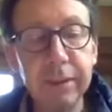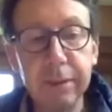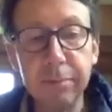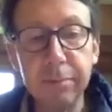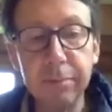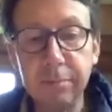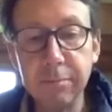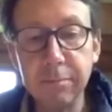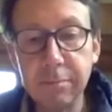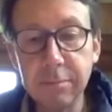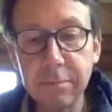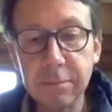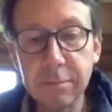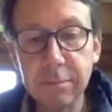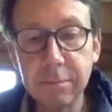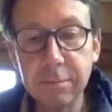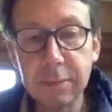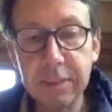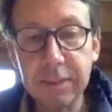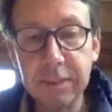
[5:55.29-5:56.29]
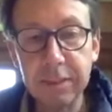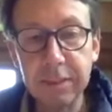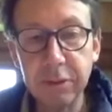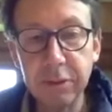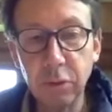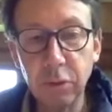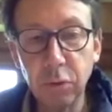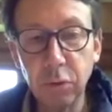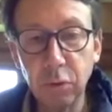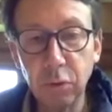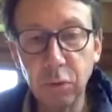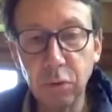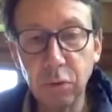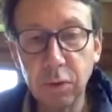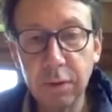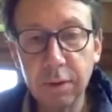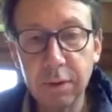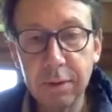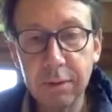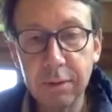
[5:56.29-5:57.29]
Um, it has
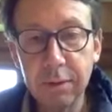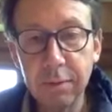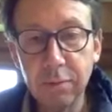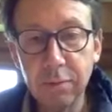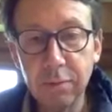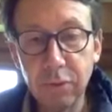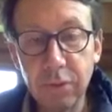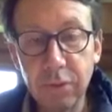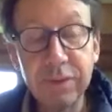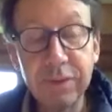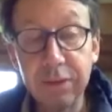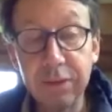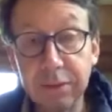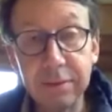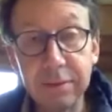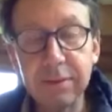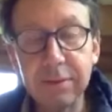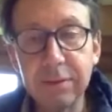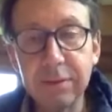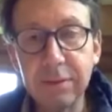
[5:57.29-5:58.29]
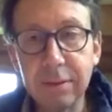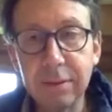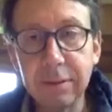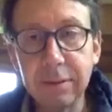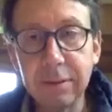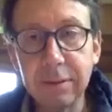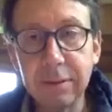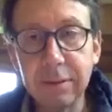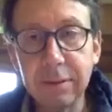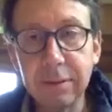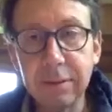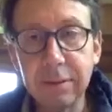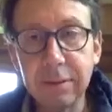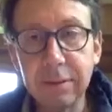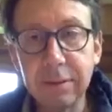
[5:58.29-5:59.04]
no precedent um,